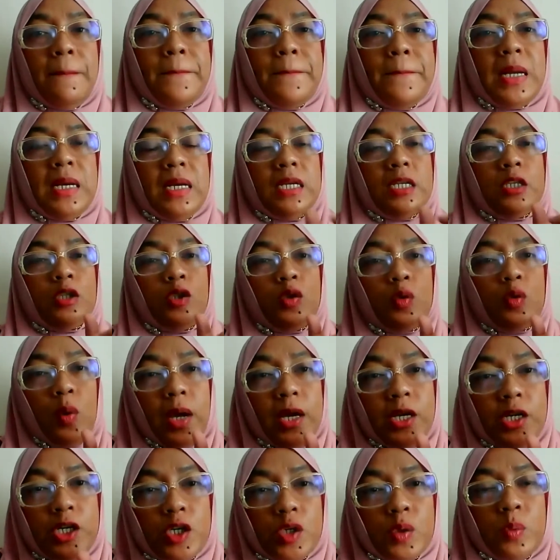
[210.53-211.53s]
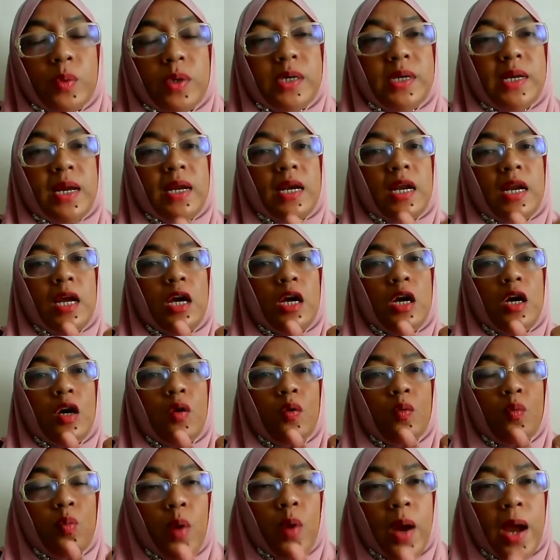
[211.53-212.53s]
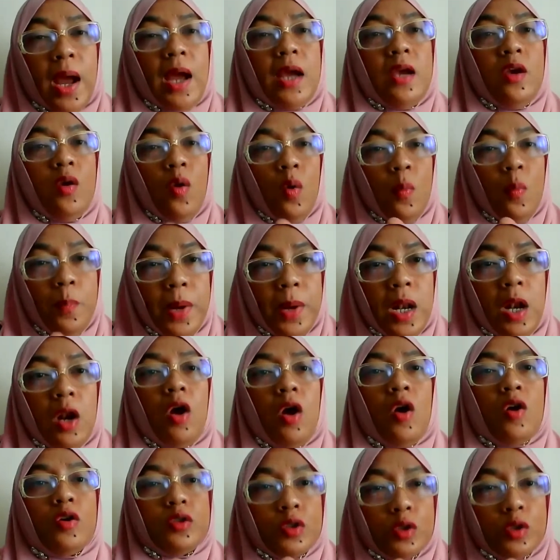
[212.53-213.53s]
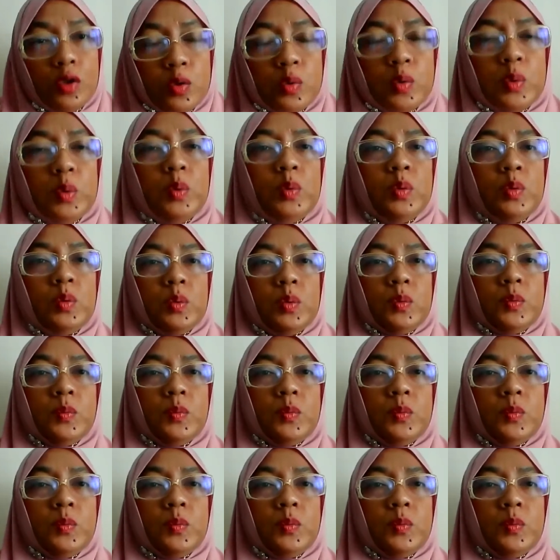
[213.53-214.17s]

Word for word: but to ensure that where you belong to